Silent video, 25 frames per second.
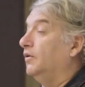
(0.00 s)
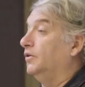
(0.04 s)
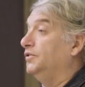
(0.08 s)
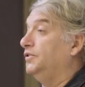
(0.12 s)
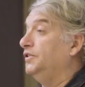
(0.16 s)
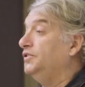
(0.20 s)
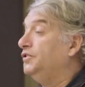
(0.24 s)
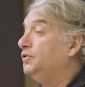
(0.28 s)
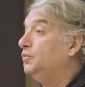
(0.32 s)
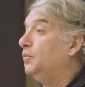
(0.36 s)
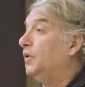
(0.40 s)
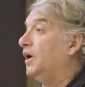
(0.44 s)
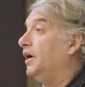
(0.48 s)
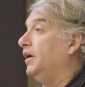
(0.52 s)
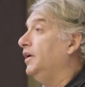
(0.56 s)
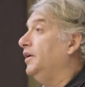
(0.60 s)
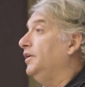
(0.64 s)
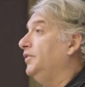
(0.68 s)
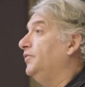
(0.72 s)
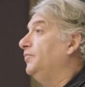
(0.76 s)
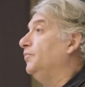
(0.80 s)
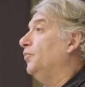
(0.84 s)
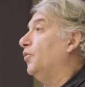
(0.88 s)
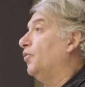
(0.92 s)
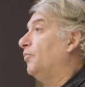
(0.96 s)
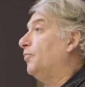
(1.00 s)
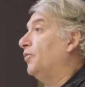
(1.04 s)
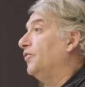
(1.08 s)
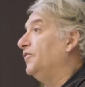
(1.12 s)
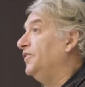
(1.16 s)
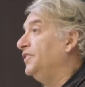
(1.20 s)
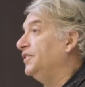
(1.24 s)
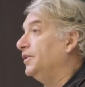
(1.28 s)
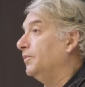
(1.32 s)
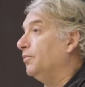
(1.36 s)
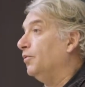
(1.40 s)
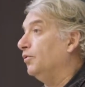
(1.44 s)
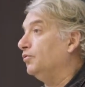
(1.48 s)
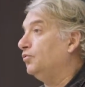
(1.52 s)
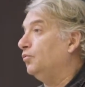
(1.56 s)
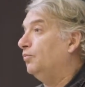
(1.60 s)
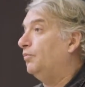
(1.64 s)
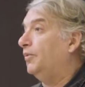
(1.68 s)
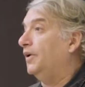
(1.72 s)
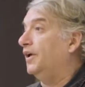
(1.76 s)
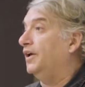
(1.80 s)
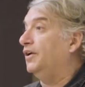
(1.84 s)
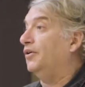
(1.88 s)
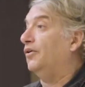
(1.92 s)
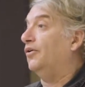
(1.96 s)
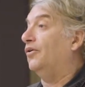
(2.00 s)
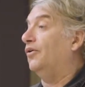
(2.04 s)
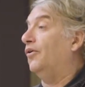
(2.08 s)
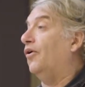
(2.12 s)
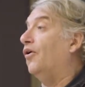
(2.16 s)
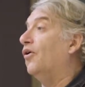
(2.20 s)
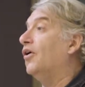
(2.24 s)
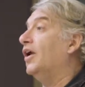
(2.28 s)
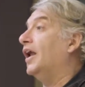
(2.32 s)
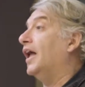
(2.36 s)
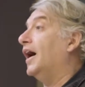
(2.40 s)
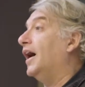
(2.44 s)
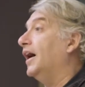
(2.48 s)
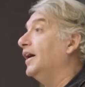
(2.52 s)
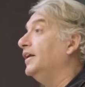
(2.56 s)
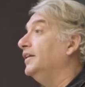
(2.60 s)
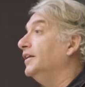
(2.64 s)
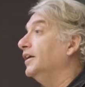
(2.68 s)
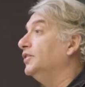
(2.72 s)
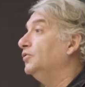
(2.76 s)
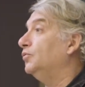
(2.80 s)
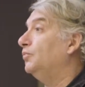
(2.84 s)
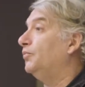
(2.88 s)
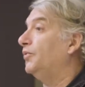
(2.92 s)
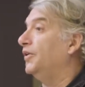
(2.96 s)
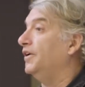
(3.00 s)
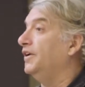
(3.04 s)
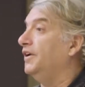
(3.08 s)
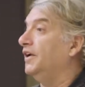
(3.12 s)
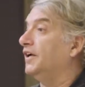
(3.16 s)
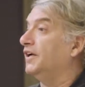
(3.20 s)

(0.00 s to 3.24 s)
This is why it's more profitable to play online than to play in a